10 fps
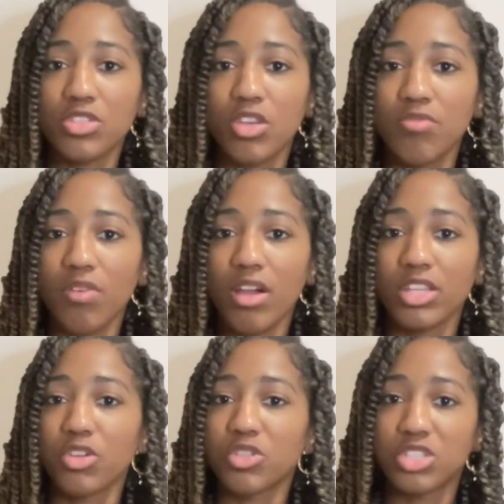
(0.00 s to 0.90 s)
so far, and
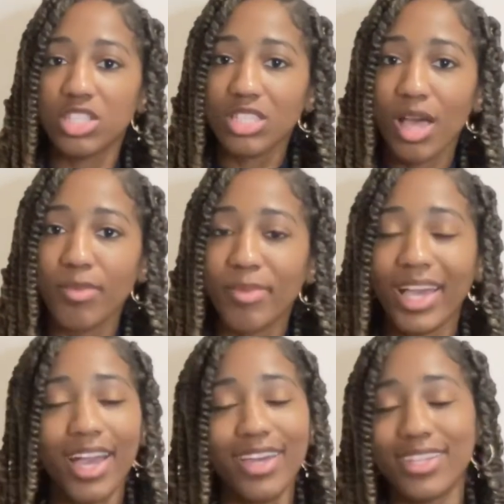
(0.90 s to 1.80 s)
you're just coming back.
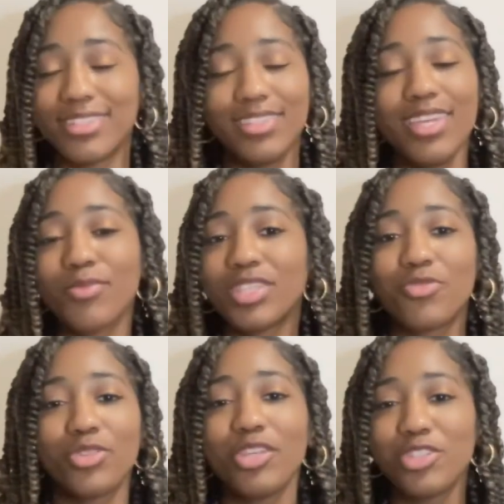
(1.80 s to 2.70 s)
I gotta see what this
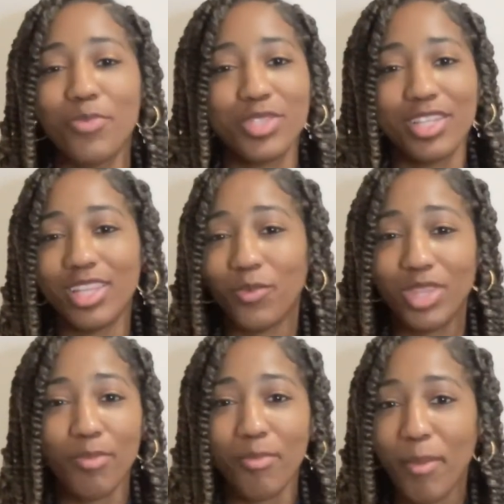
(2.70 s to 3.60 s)
relationship is looking like with
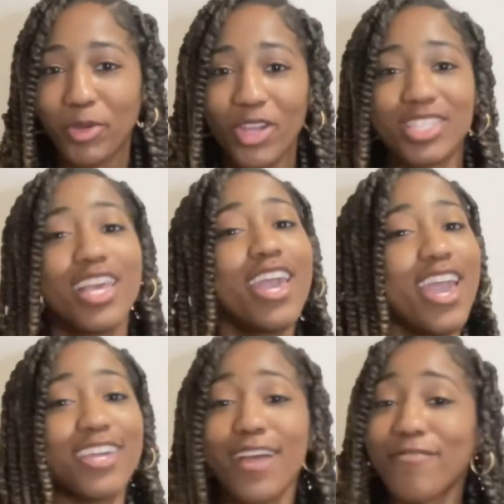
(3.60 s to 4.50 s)
him and Mama Grace.
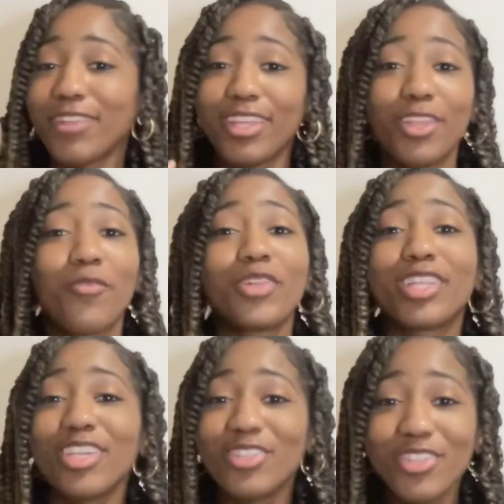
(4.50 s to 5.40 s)
And I feel like their
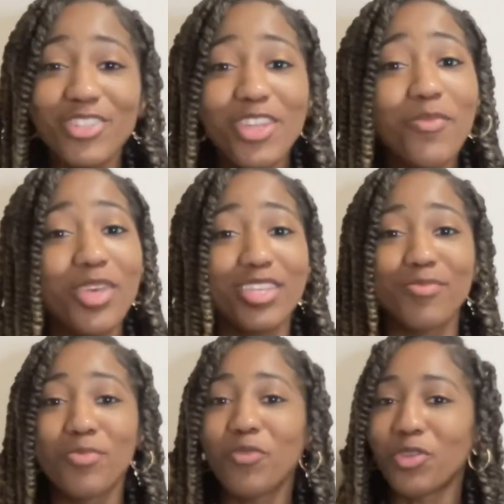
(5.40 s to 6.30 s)
relationship is
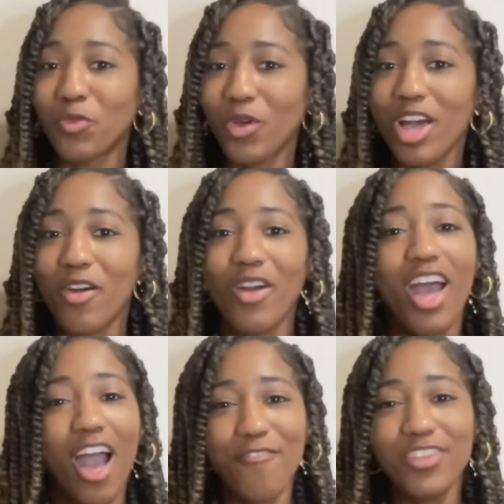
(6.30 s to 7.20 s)
moving well.
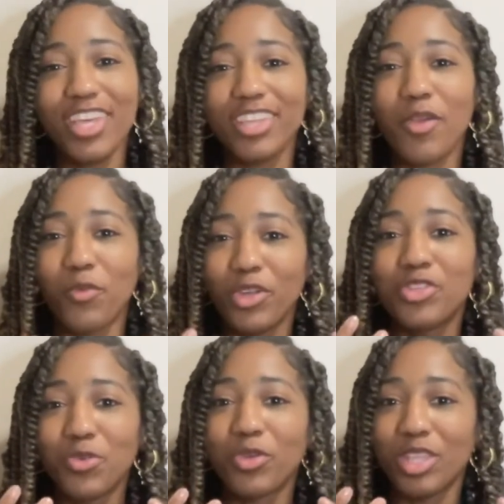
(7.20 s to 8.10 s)
I feel like they would
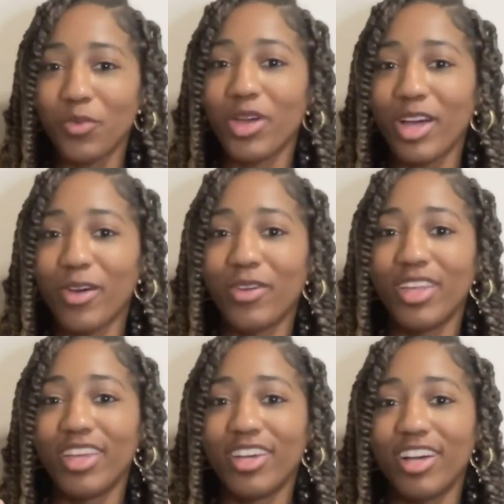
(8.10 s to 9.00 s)
do really well
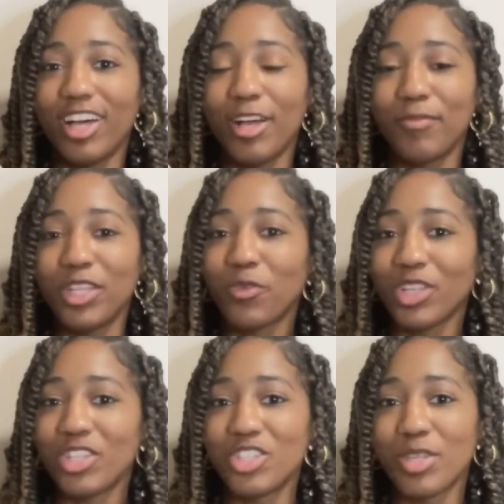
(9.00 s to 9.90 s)
in a
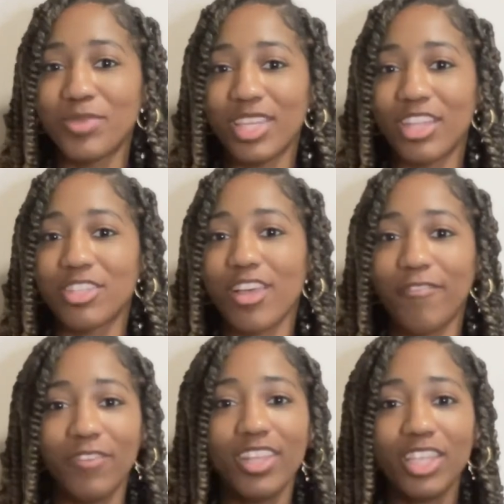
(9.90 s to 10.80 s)
relationship together. So I
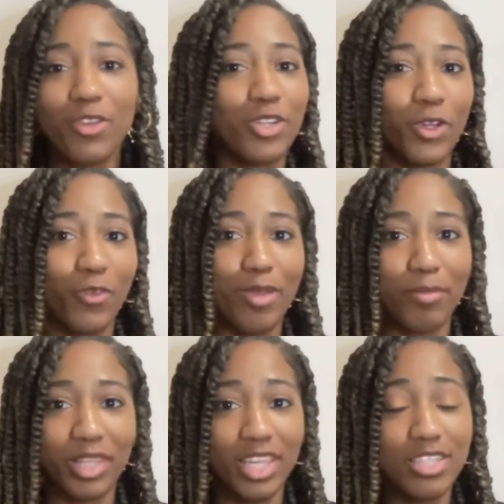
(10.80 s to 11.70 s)
feel like they're in a great
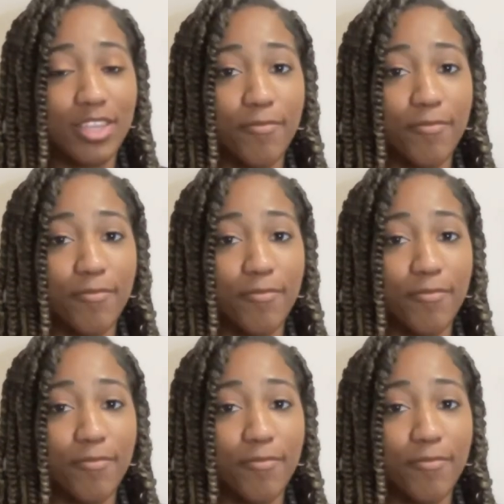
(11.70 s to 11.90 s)
place